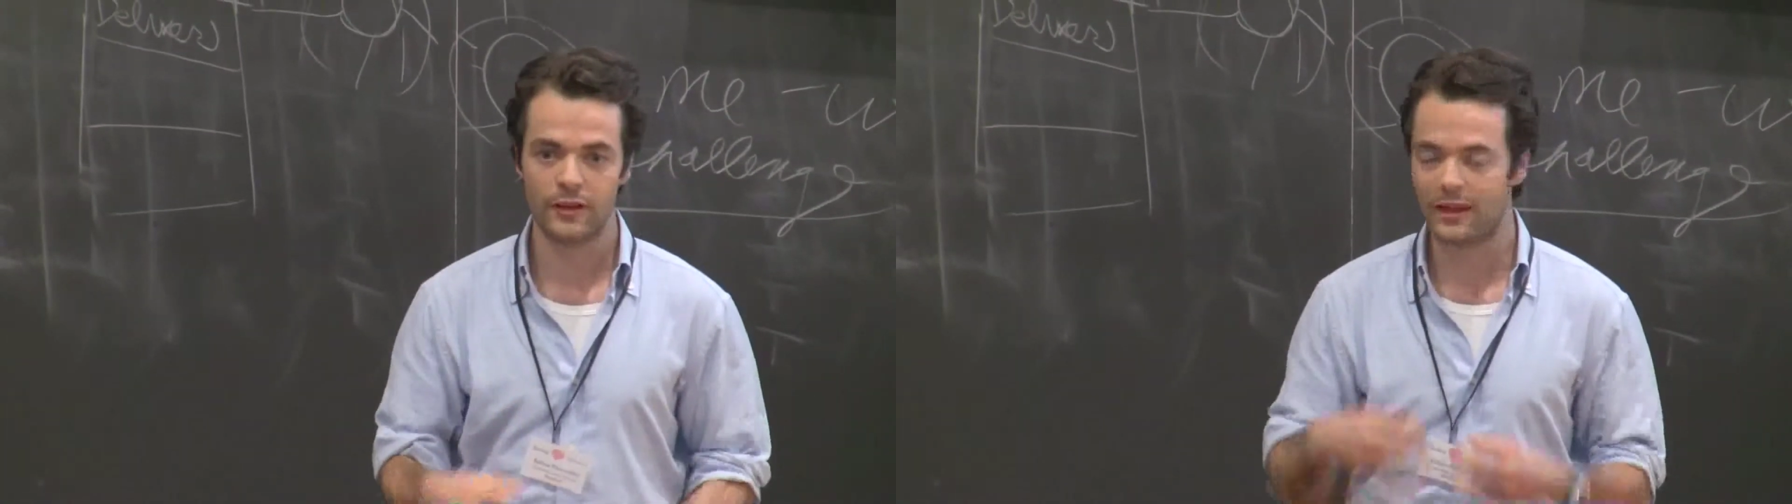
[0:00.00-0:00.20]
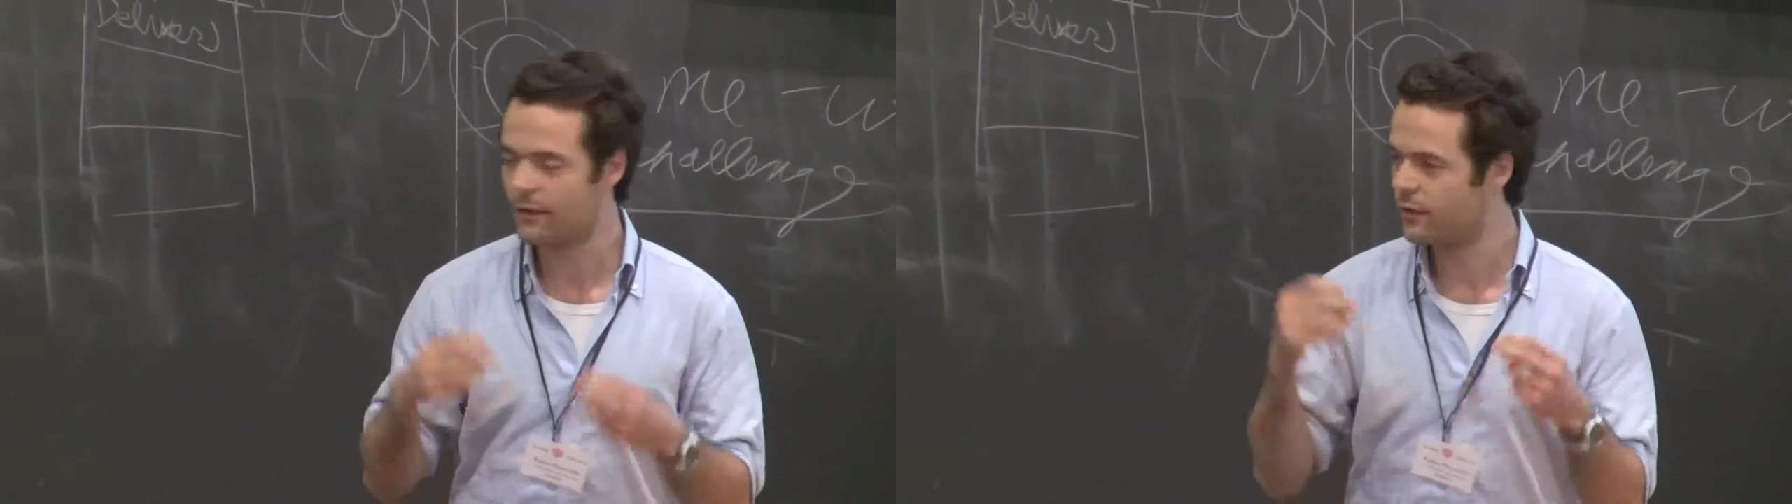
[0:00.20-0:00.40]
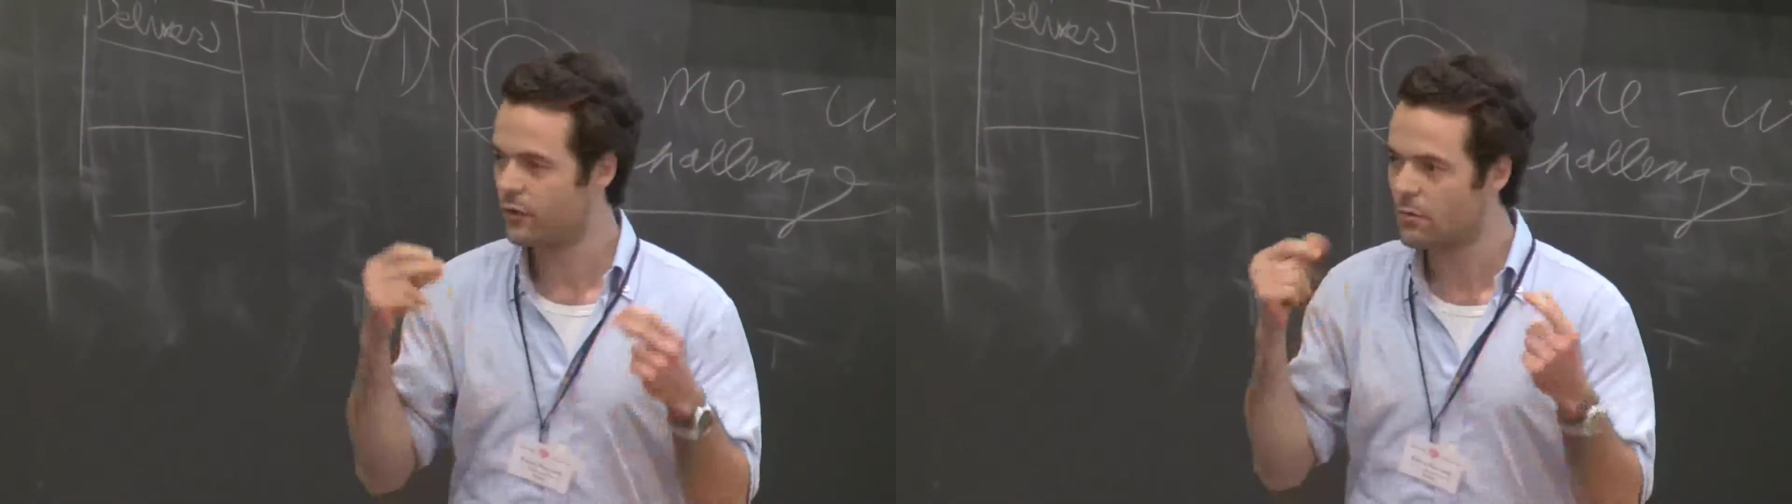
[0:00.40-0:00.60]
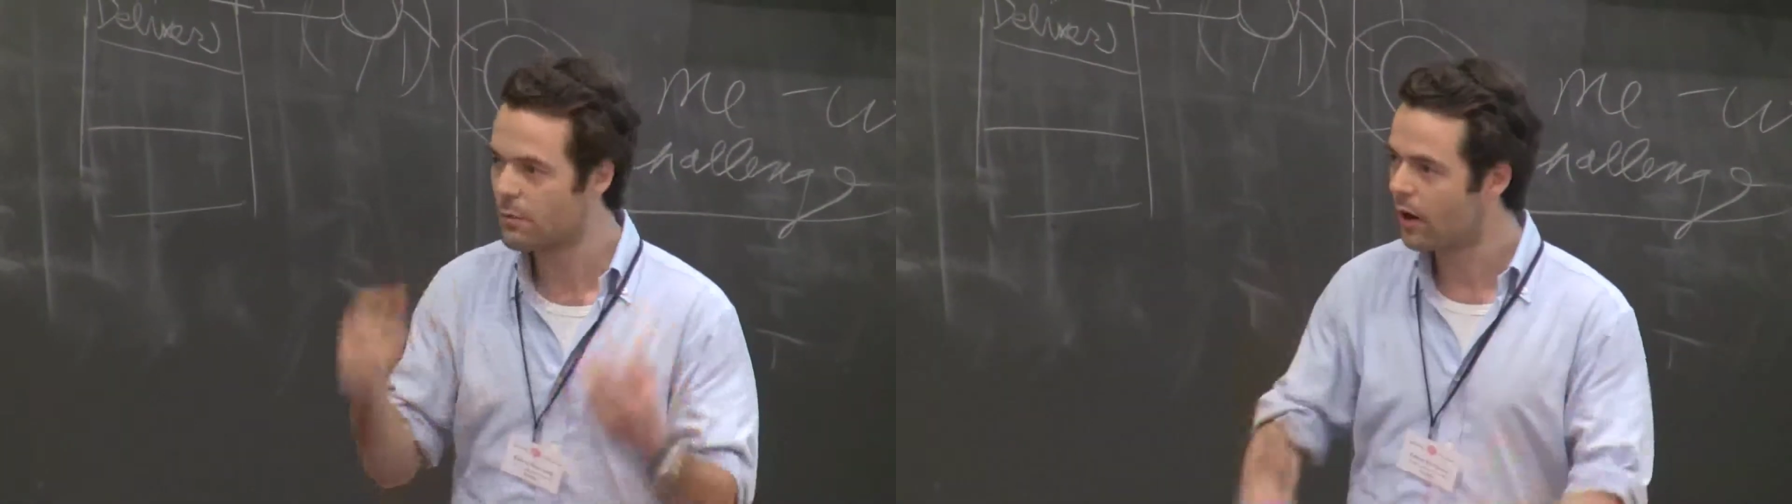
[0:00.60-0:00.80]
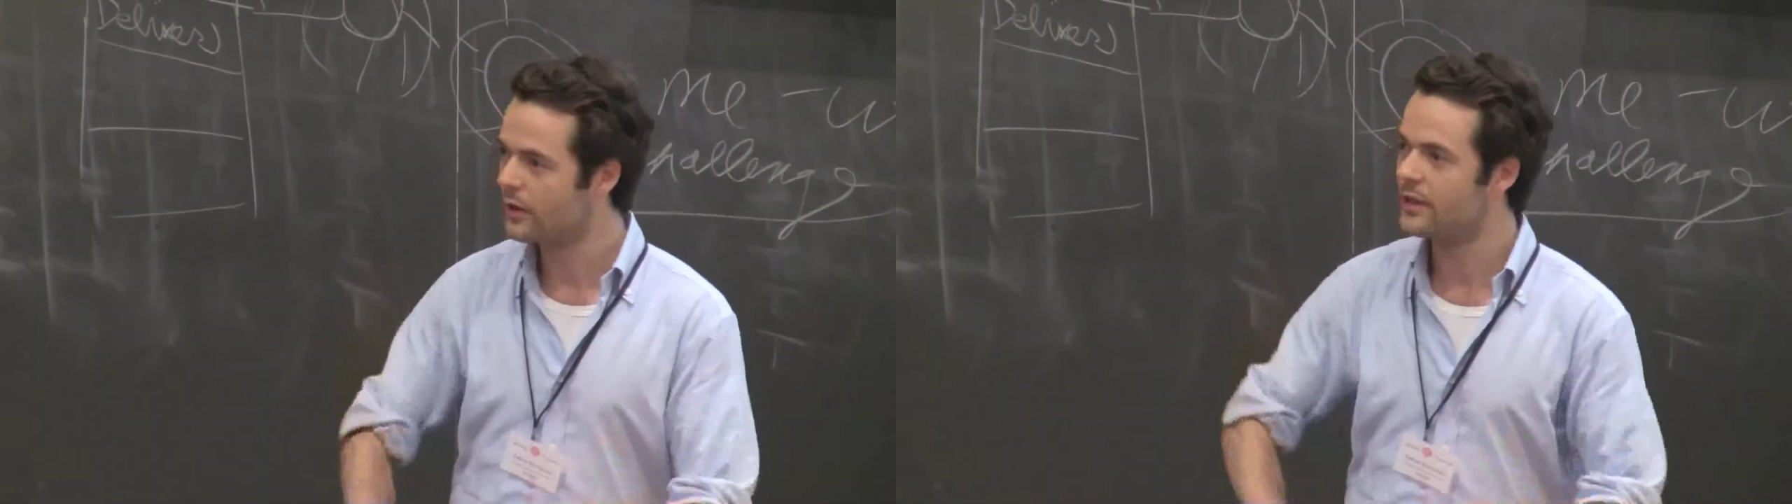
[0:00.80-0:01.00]
They give you
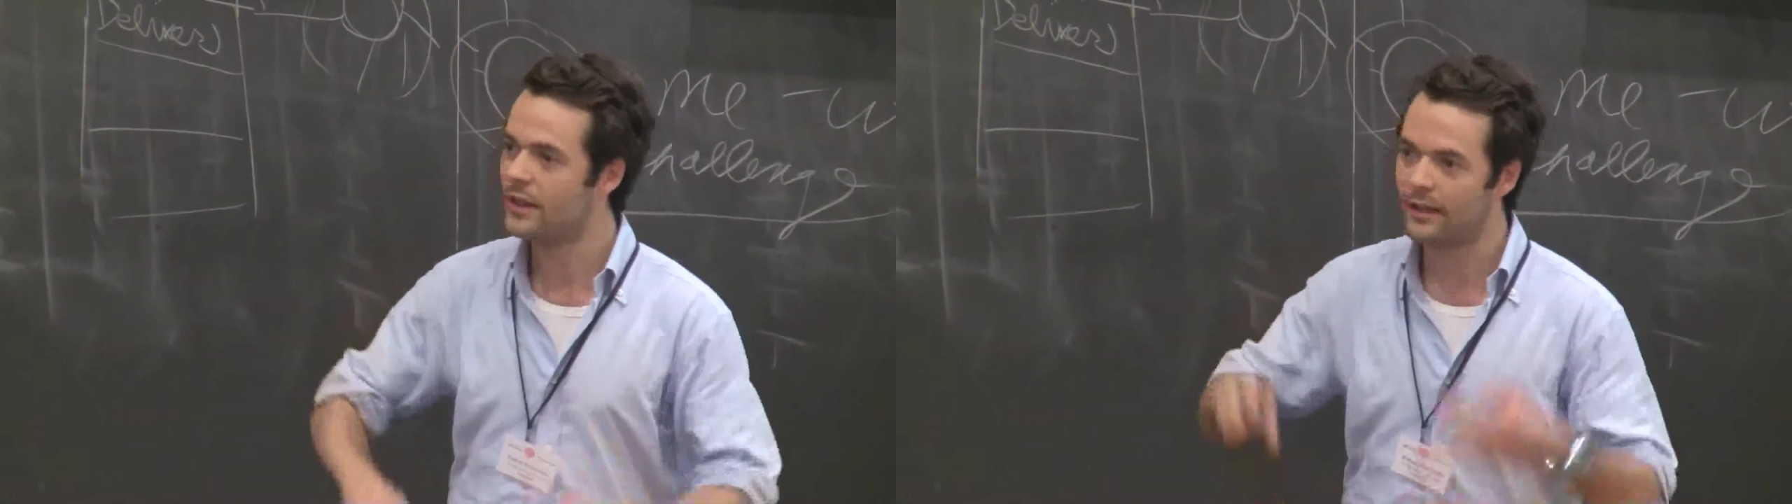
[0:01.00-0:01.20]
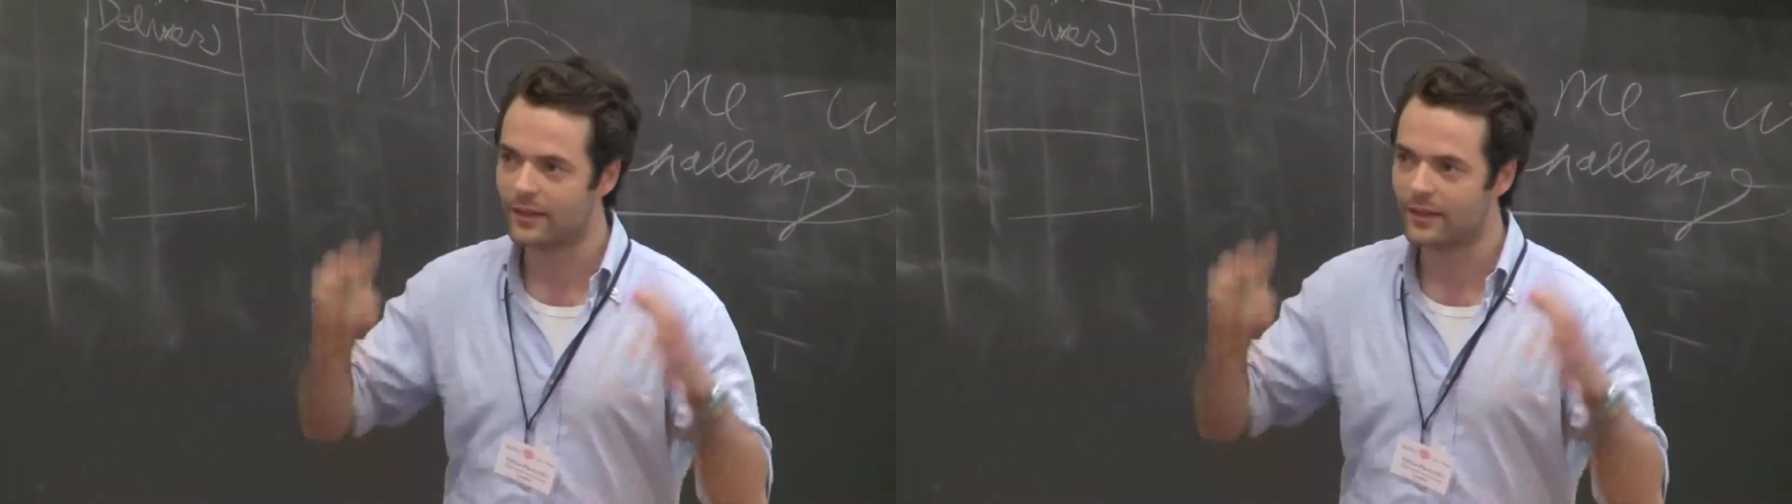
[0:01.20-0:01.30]
money